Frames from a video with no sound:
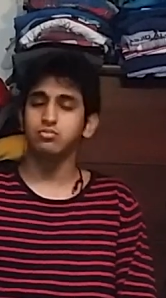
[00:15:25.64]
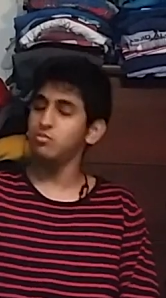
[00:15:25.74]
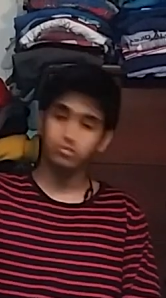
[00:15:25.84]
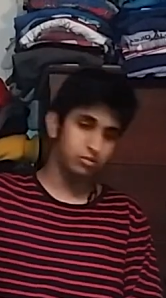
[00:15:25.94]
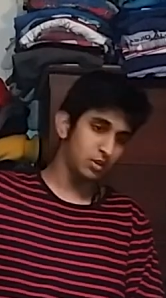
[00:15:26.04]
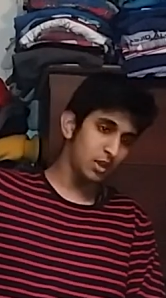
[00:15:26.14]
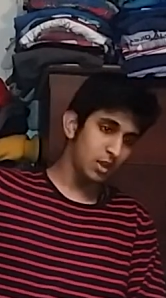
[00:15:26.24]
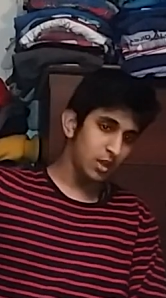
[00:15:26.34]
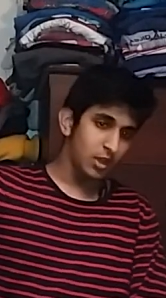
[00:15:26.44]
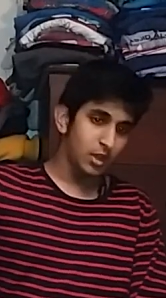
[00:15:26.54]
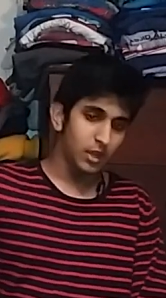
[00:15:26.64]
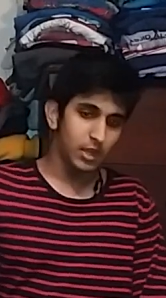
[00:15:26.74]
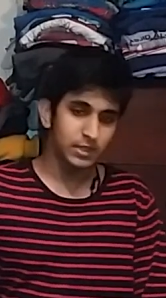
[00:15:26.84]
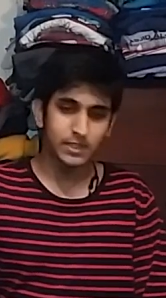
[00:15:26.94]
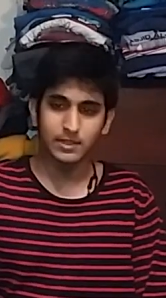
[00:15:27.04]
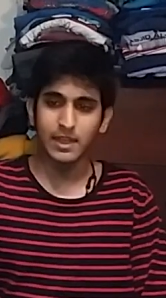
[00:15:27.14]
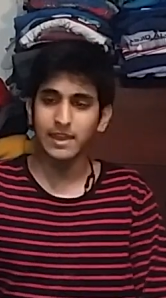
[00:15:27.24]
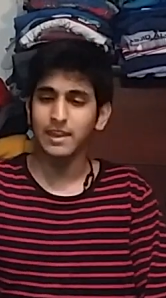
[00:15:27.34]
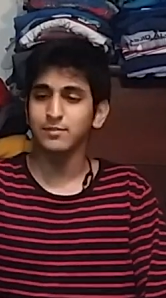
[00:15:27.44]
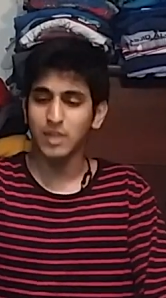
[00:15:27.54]
Whew. And like,
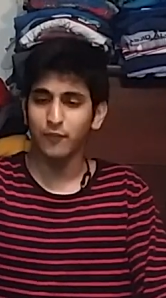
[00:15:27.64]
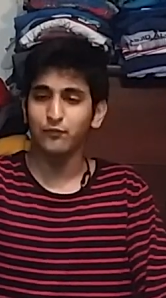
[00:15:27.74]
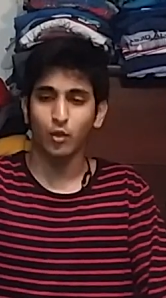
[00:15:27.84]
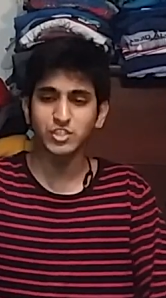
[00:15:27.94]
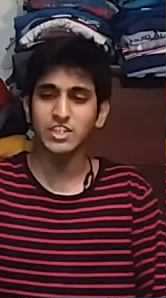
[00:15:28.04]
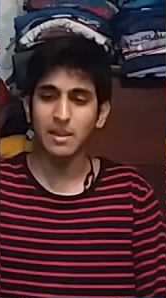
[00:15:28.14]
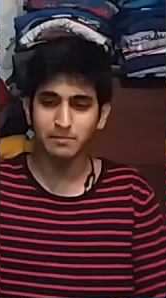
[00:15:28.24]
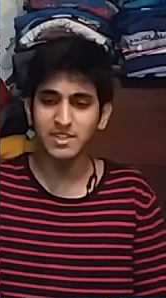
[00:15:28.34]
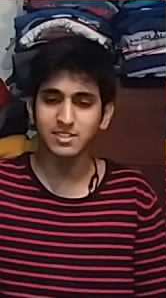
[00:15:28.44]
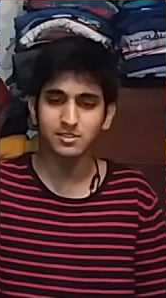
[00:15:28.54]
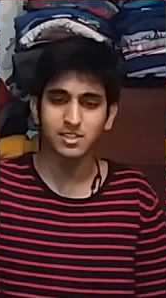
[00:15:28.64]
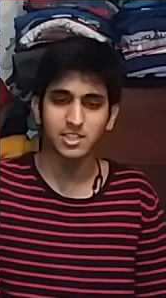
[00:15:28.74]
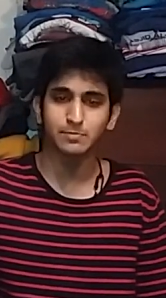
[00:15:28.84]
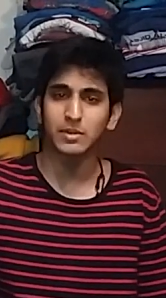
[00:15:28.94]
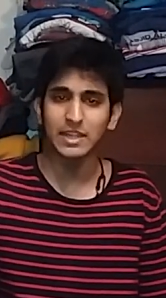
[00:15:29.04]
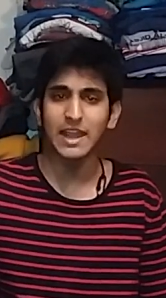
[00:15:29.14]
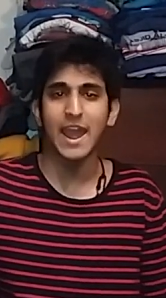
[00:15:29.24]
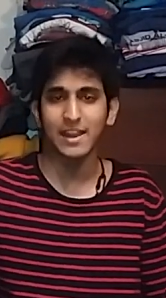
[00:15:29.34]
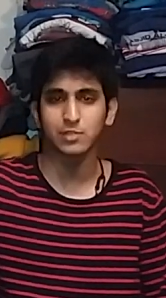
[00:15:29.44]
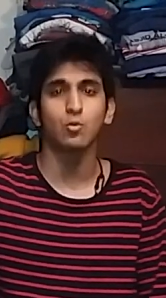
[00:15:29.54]
and I, unfortunately I missed this, but like I
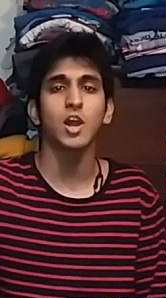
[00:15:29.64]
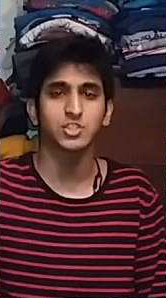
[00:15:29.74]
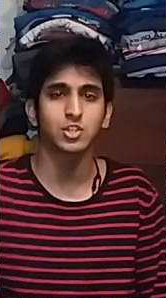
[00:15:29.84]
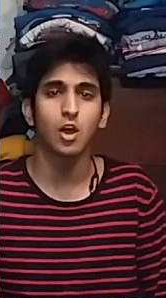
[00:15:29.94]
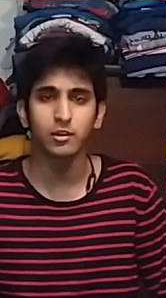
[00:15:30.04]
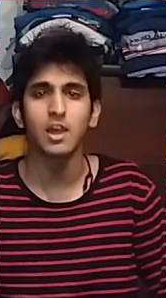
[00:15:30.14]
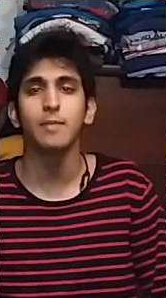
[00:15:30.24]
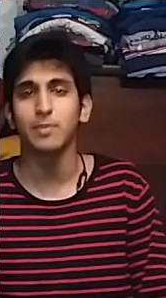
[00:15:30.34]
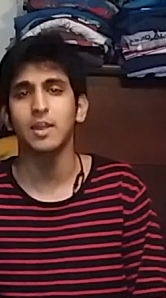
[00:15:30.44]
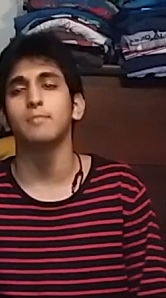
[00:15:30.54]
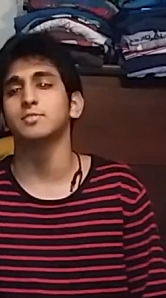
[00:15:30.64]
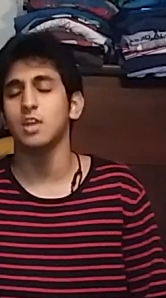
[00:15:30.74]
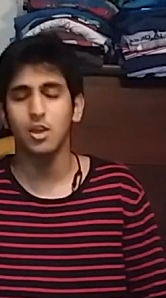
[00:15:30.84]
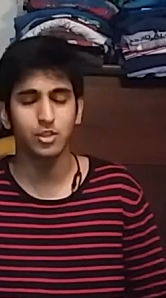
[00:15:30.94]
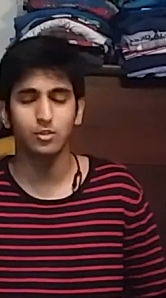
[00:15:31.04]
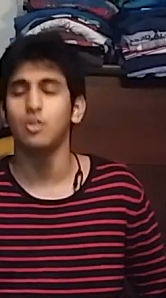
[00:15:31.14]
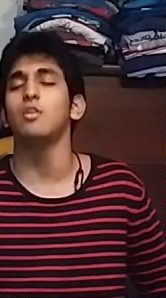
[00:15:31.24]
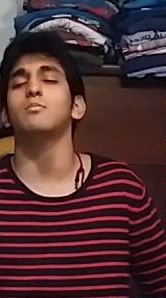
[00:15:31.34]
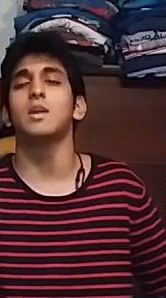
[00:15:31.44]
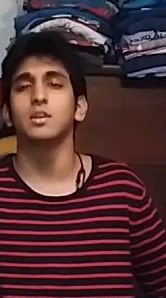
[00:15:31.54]
had to watch it online, but I'm telling you,
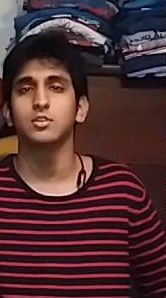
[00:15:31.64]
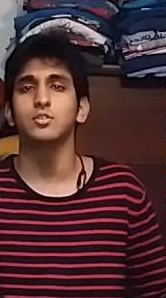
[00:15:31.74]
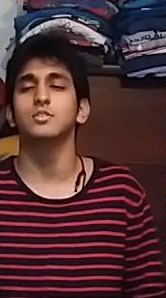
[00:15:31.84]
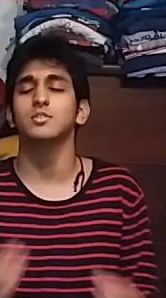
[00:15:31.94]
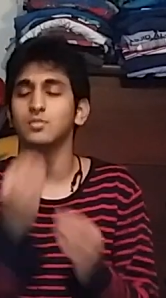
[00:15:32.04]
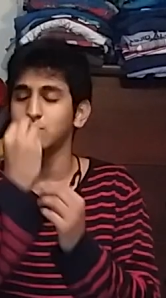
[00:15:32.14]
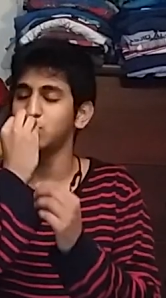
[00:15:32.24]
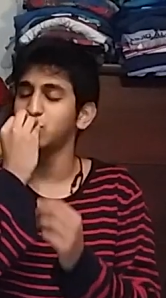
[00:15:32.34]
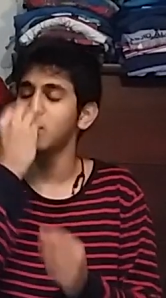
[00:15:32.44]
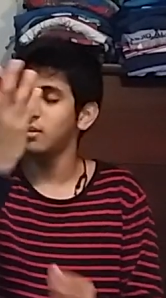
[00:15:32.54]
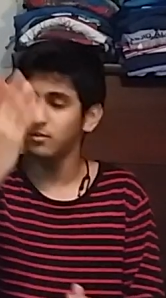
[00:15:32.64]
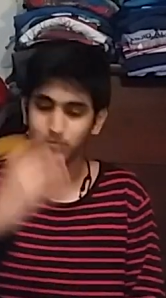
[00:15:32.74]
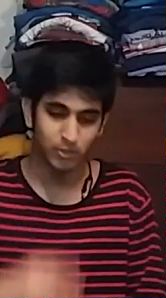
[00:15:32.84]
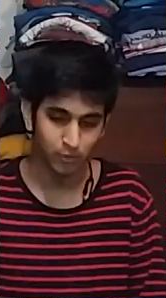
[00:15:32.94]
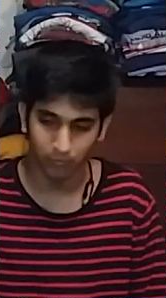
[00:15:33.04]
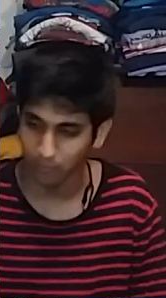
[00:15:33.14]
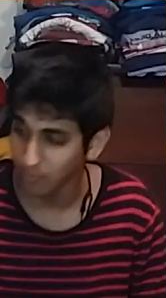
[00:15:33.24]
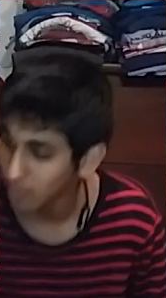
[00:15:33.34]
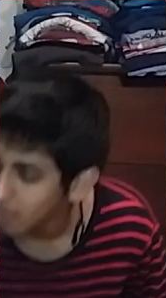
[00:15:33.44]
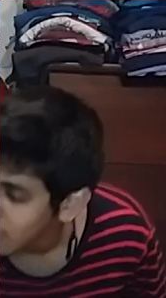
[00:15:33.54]
oh my goodness,
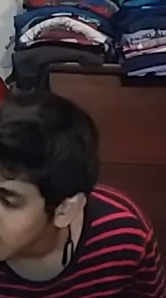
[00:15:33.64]
beautiful.